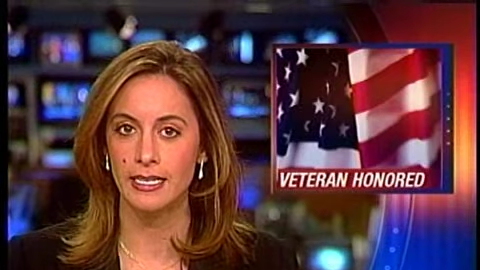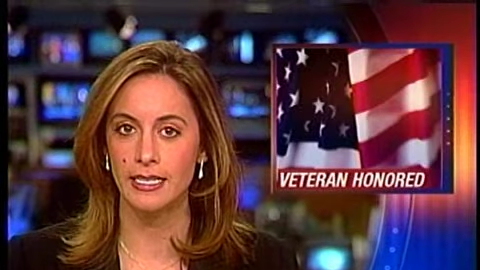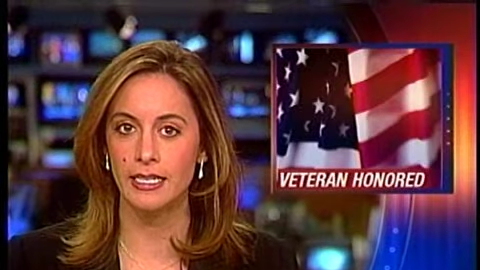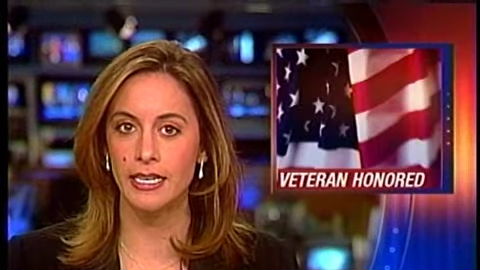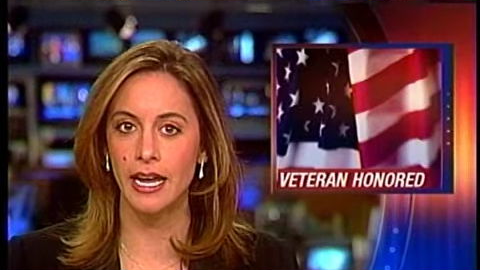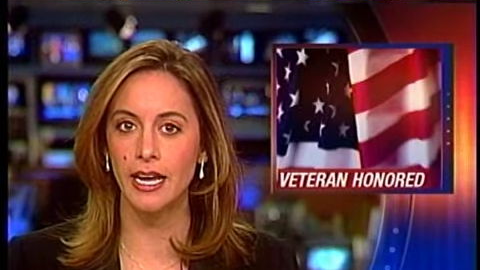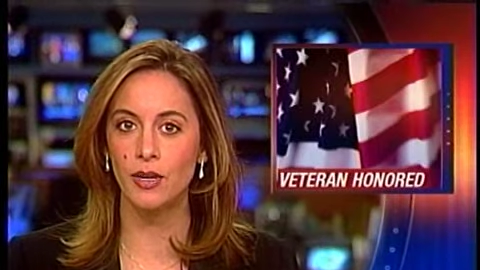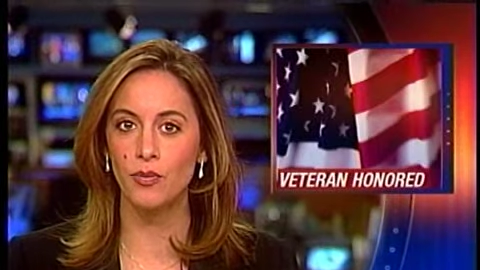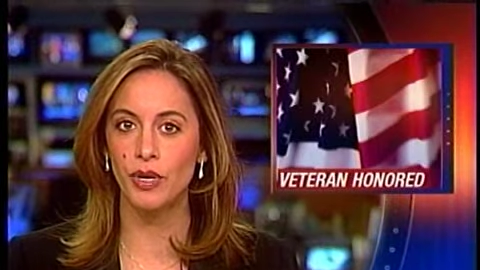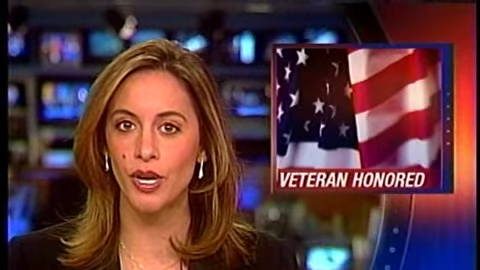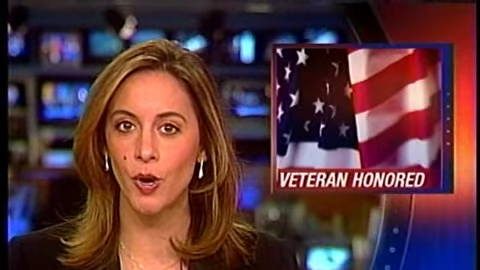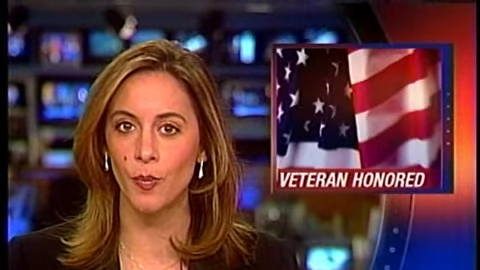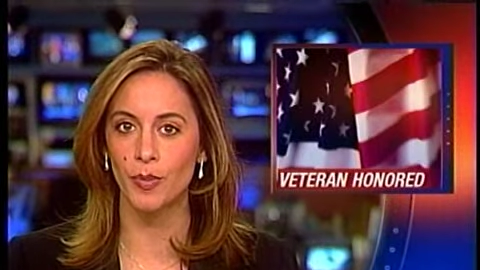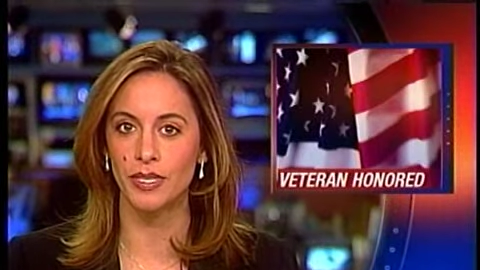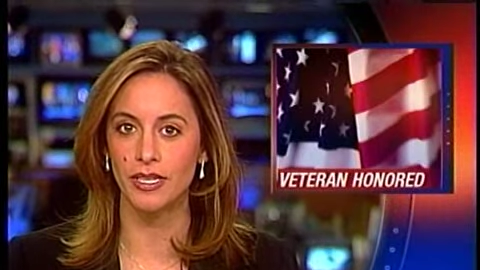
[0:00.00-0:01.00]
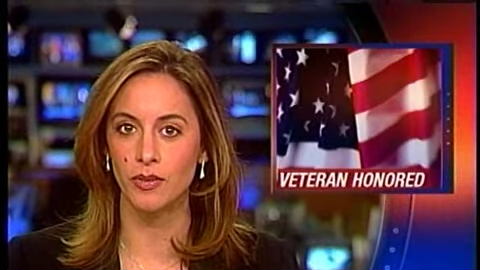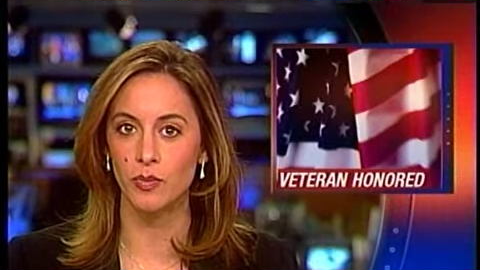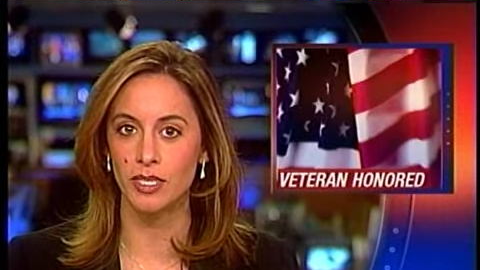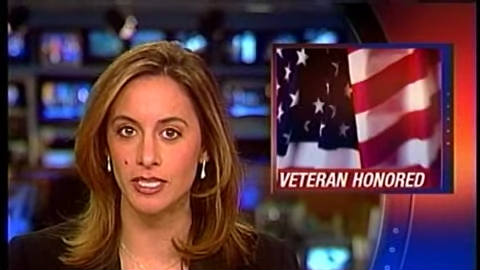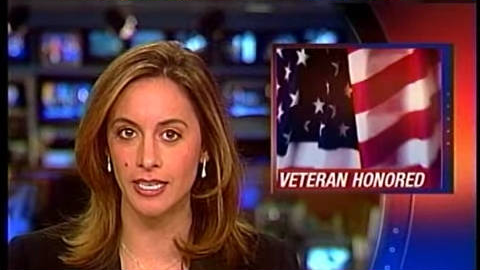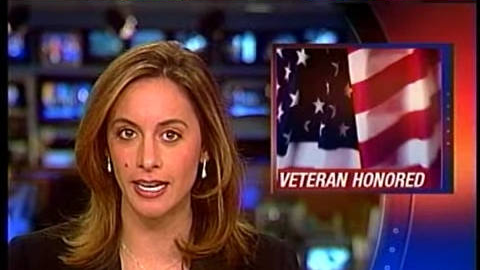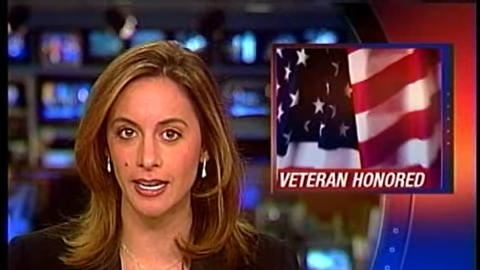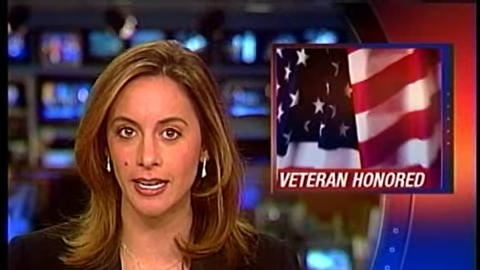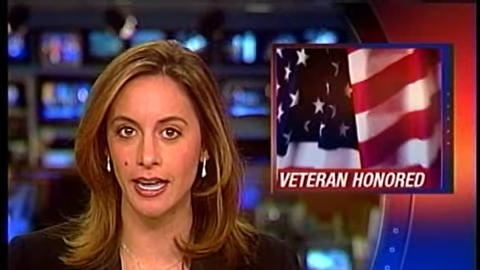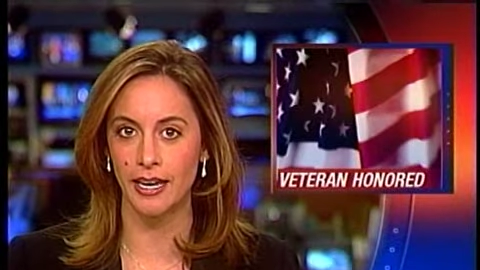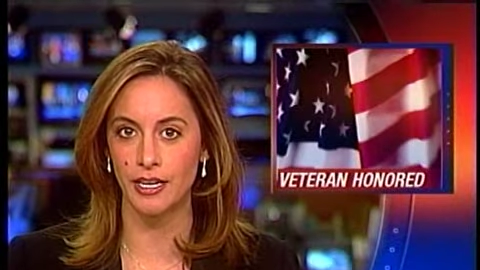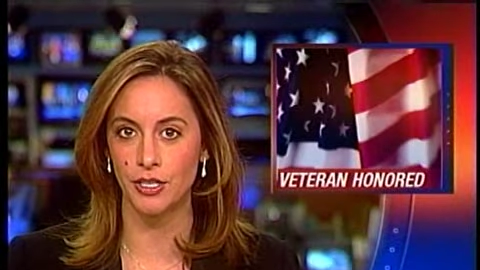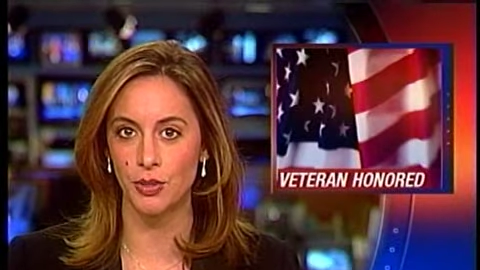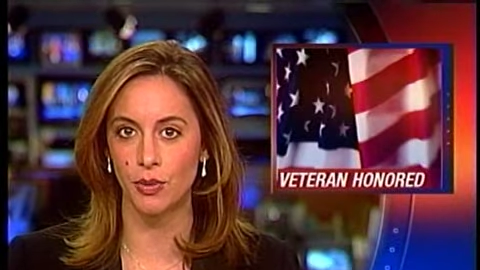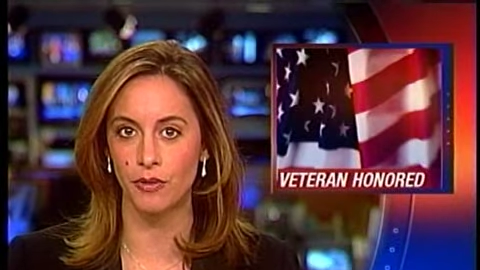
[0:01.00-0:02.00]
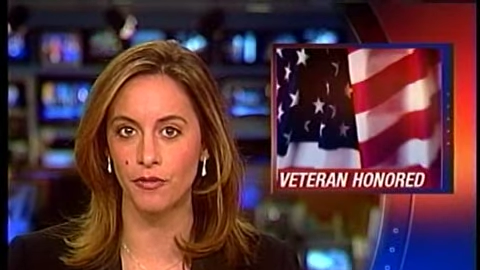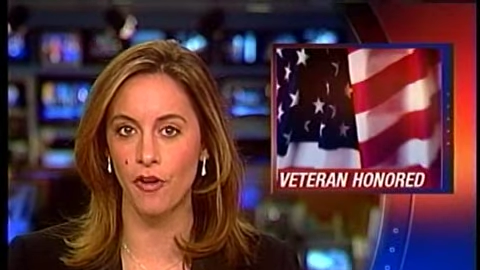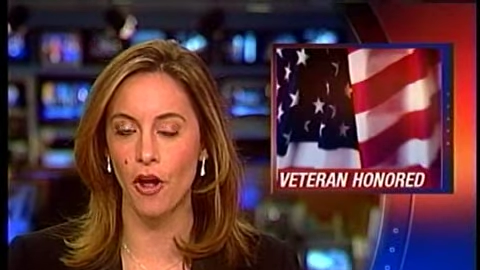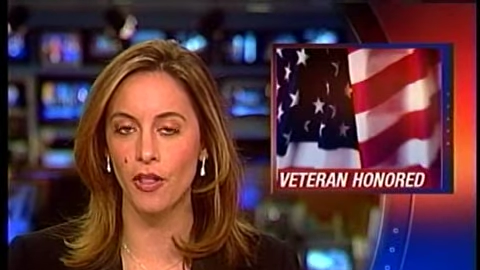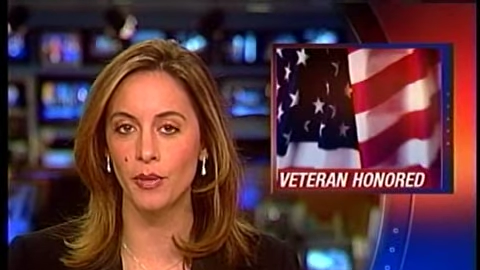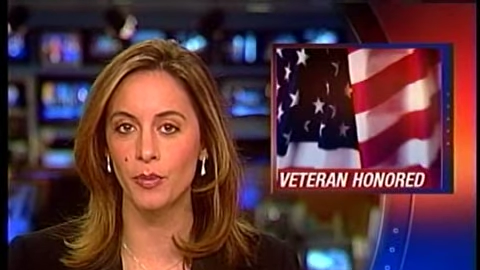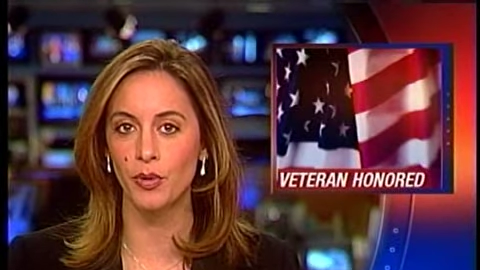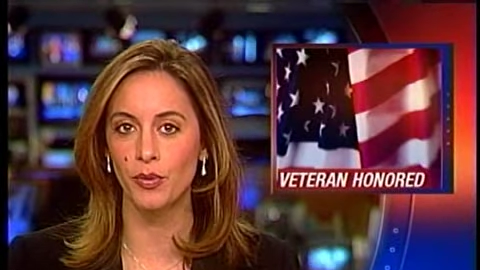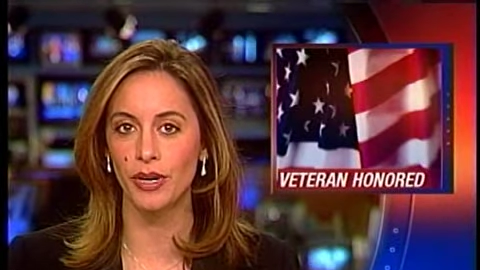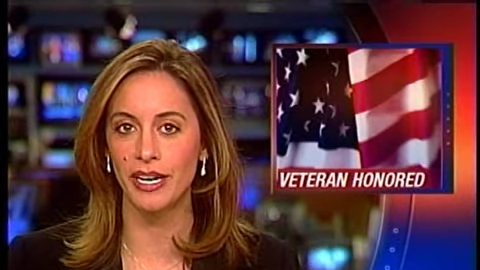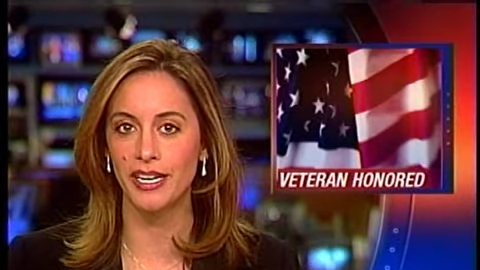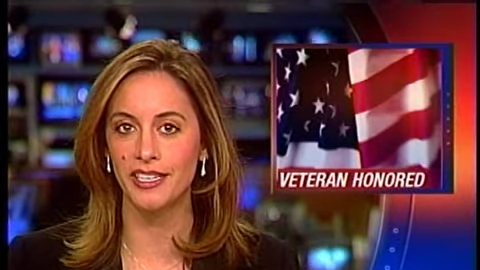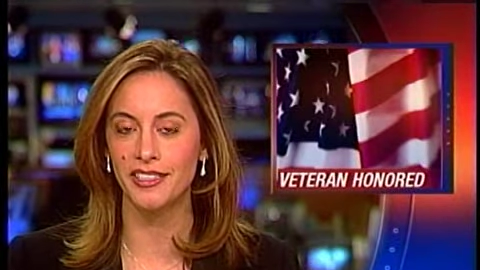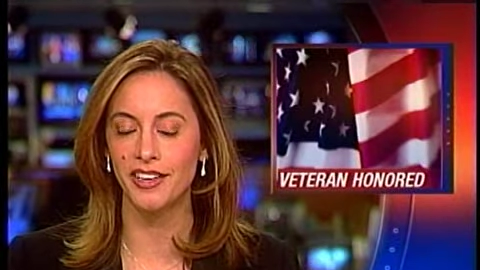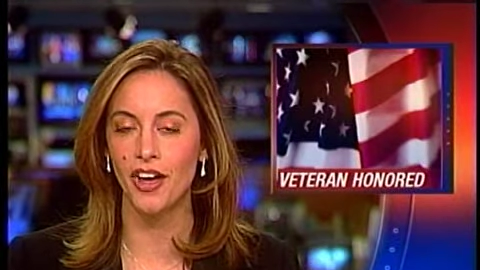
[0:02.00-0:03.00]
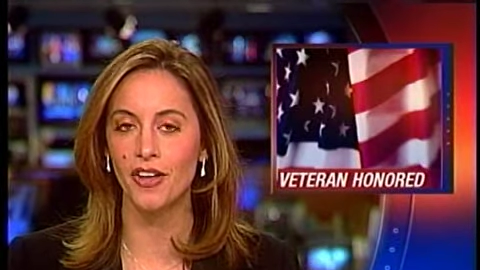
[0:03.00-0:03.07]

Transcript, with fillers: Today it reopened and was dedicated to a fallen Marine